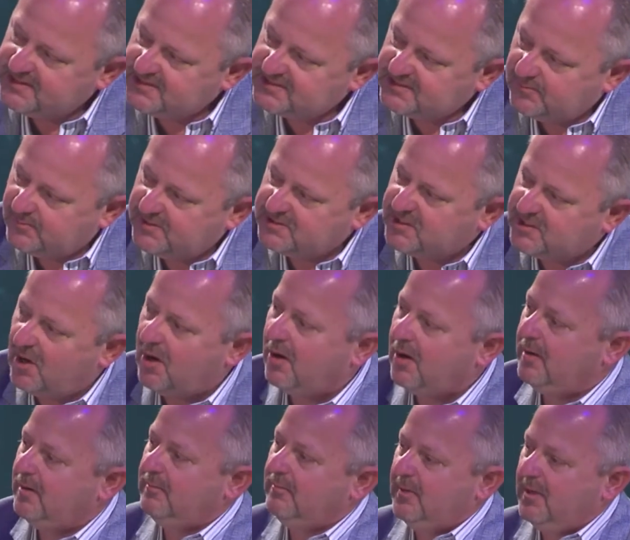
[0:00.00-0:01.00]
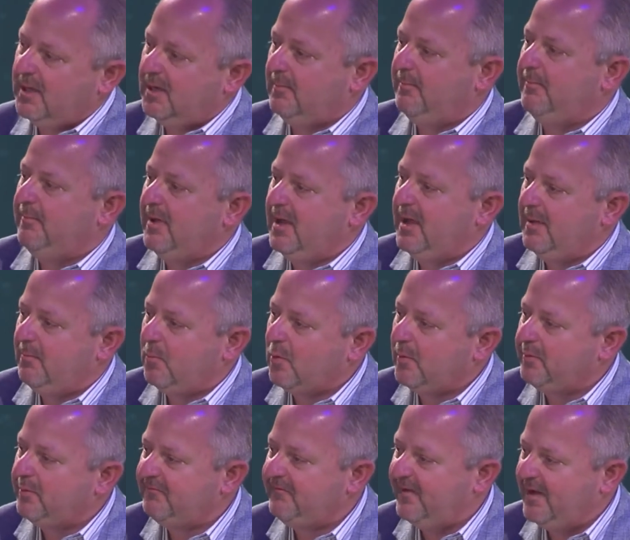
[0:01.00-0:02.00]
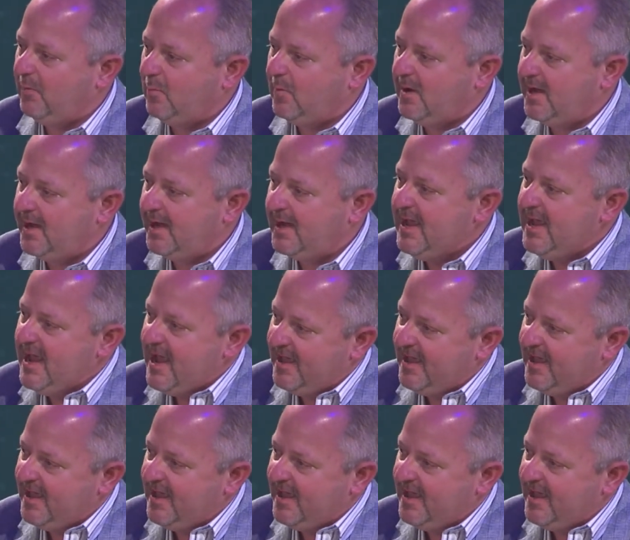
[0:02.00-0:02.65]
in someone's heart in a more profound way.